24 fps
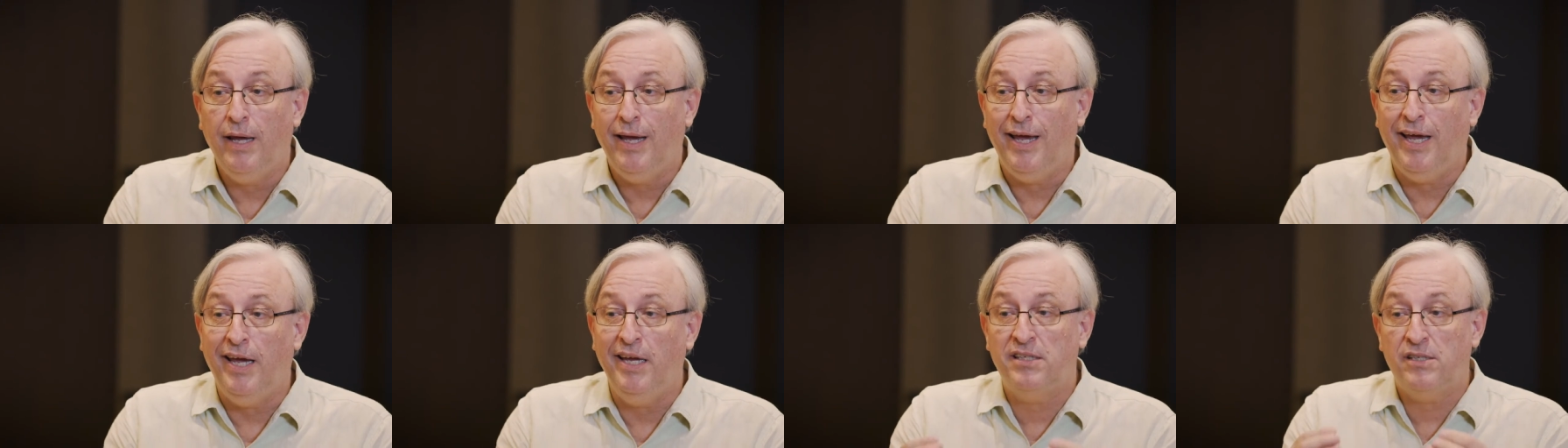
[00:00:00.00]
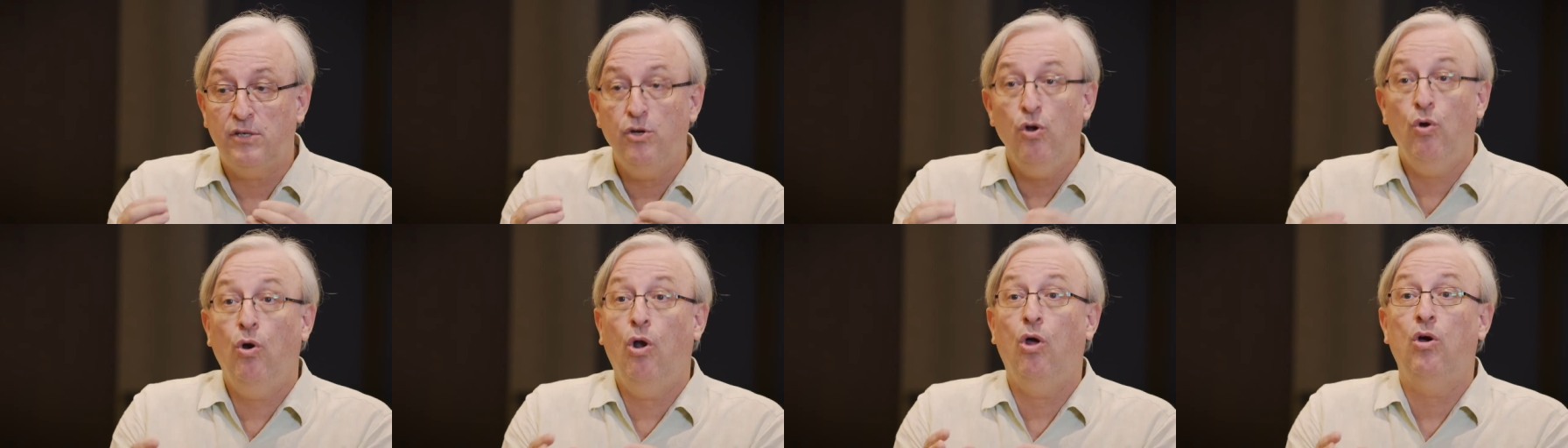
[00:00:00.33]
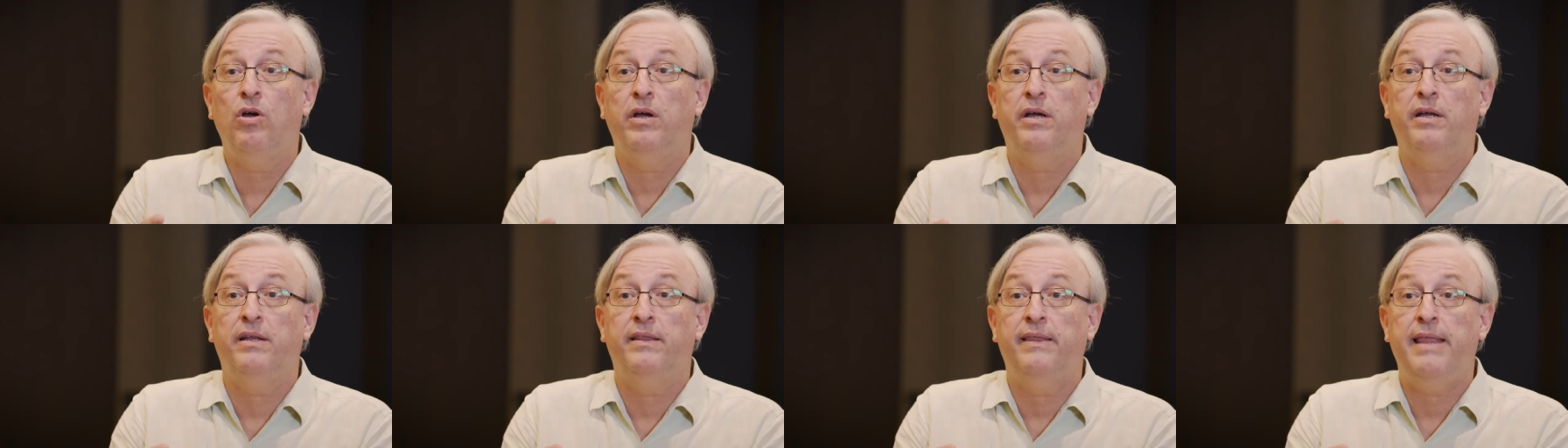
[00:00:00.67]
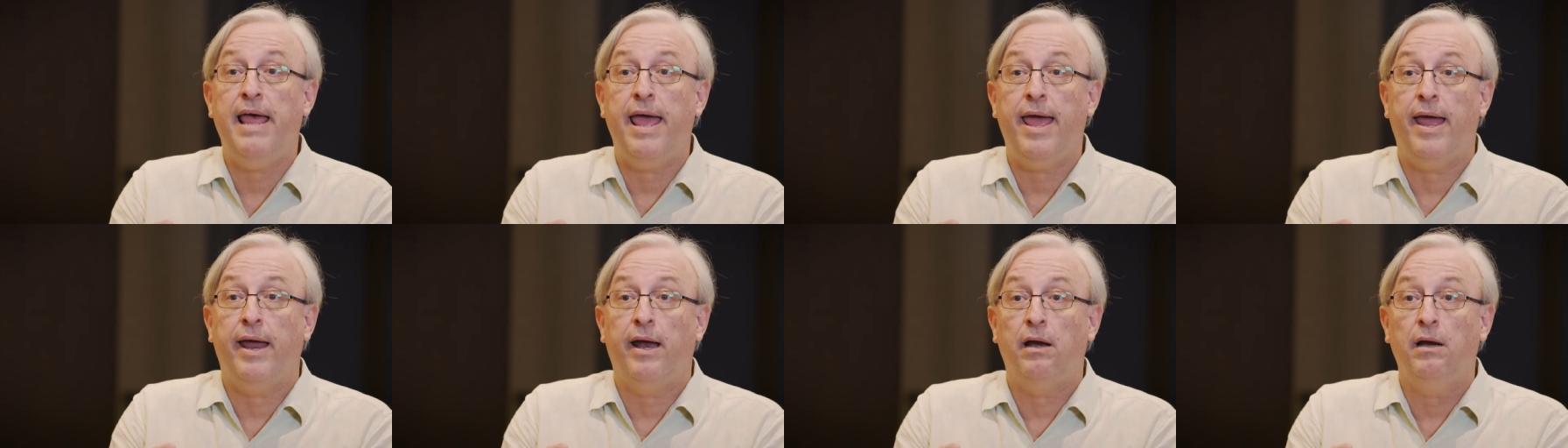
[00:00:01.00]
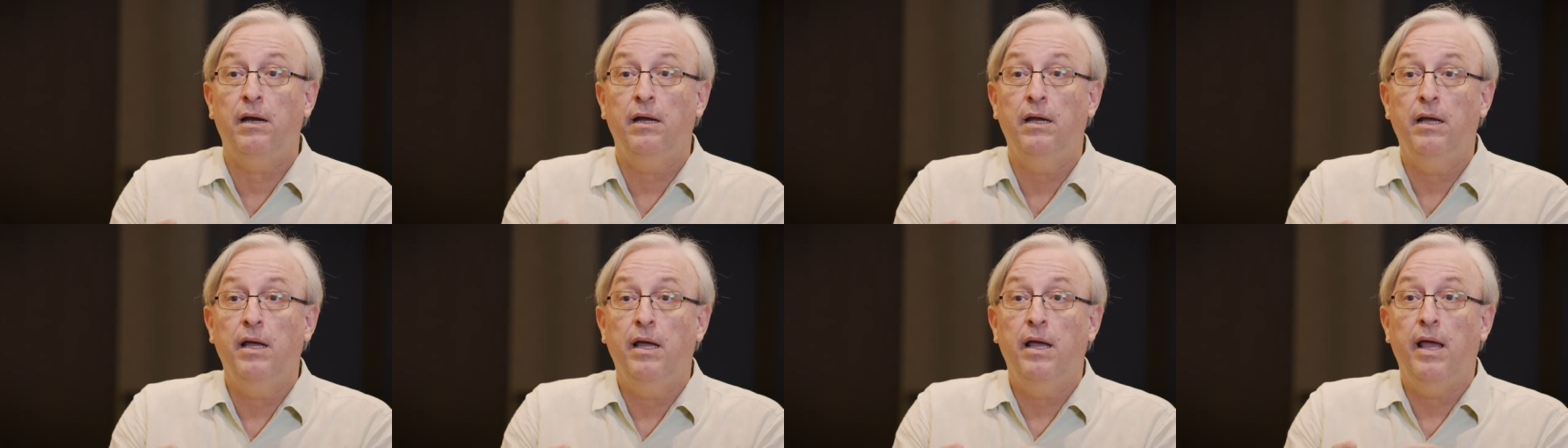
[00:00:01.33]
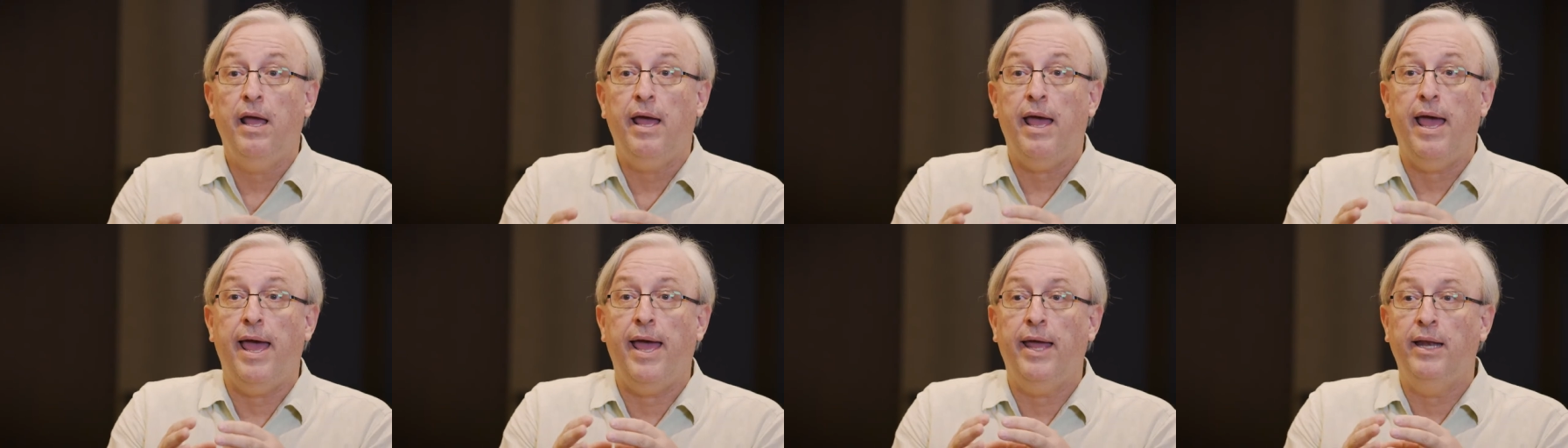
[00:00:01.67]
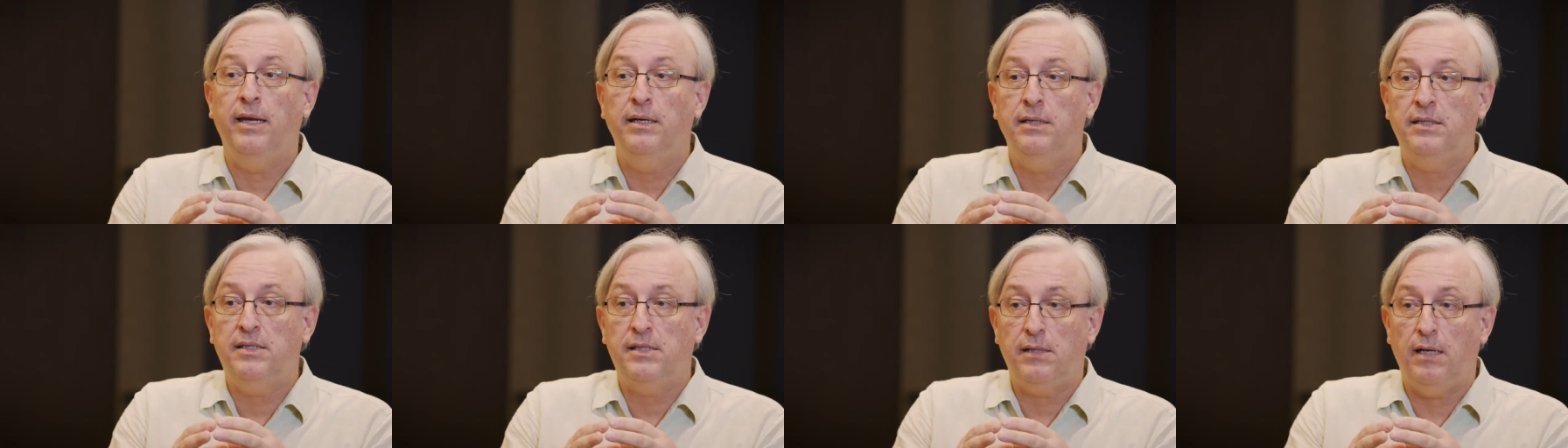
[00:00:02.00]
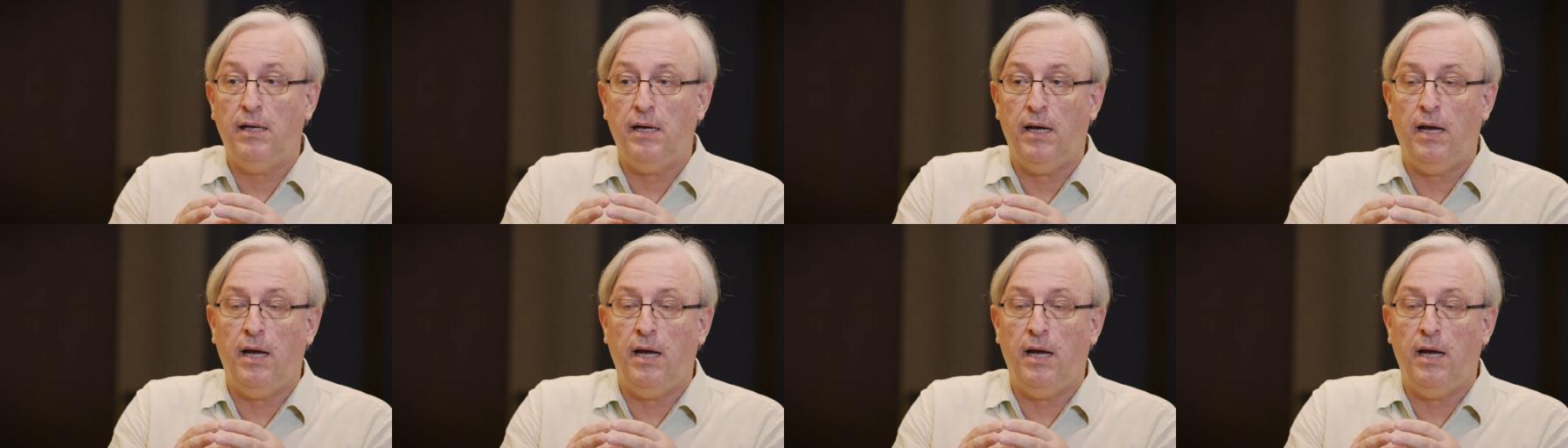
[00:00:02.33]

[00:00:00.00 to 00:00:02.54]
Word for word: is no longer there, and